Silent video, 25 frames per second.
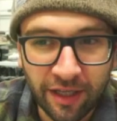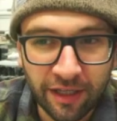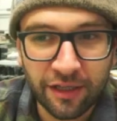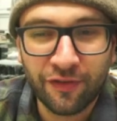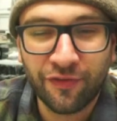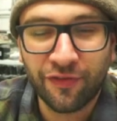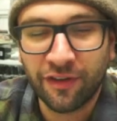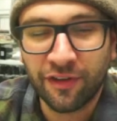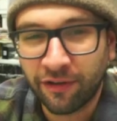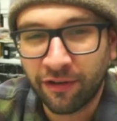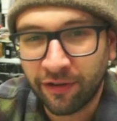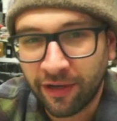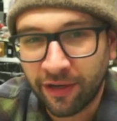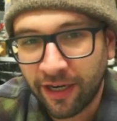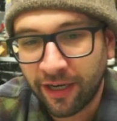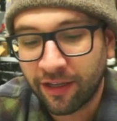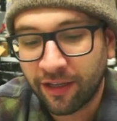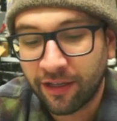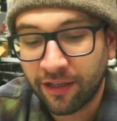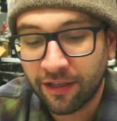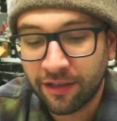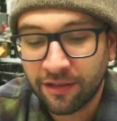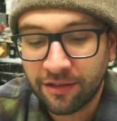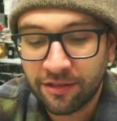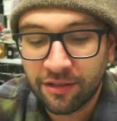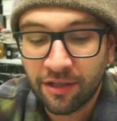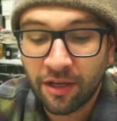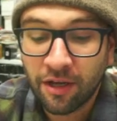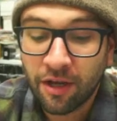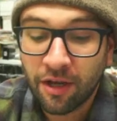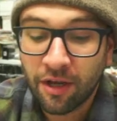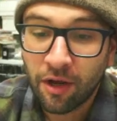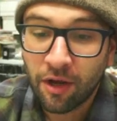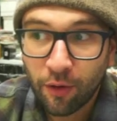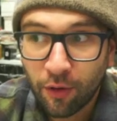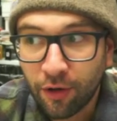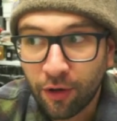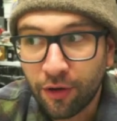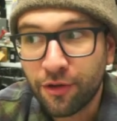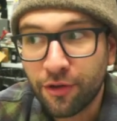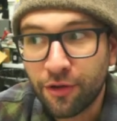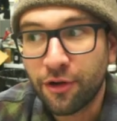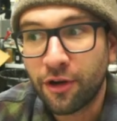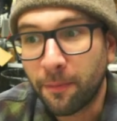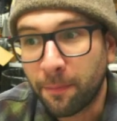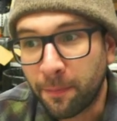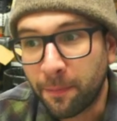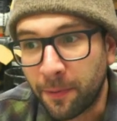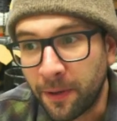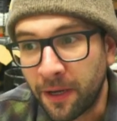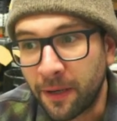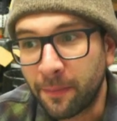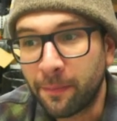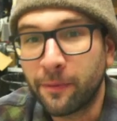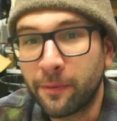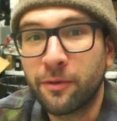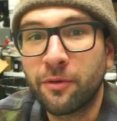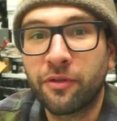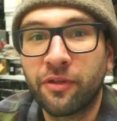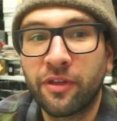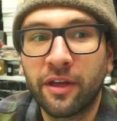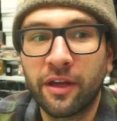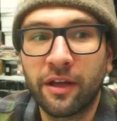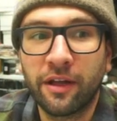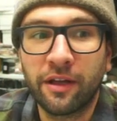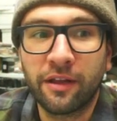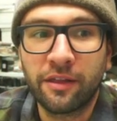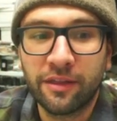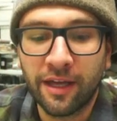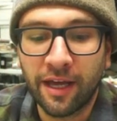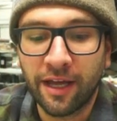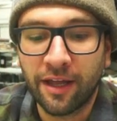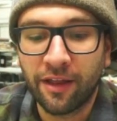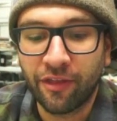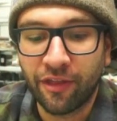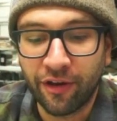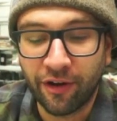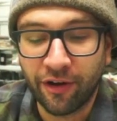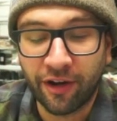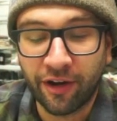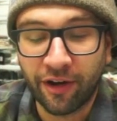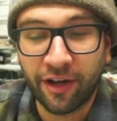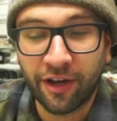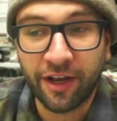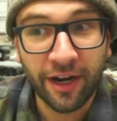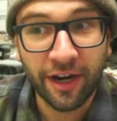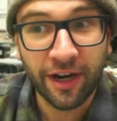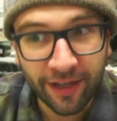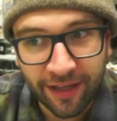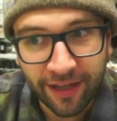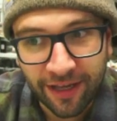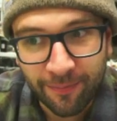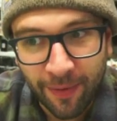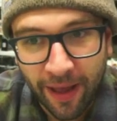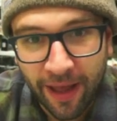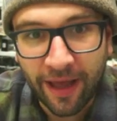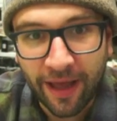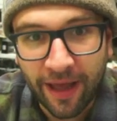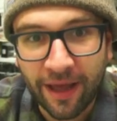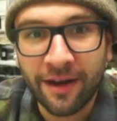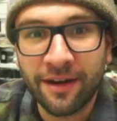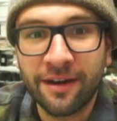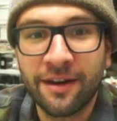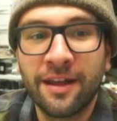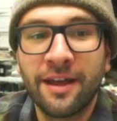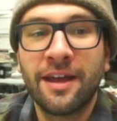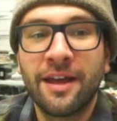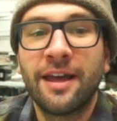for their grandkids, or there are people who think that they're going to get banned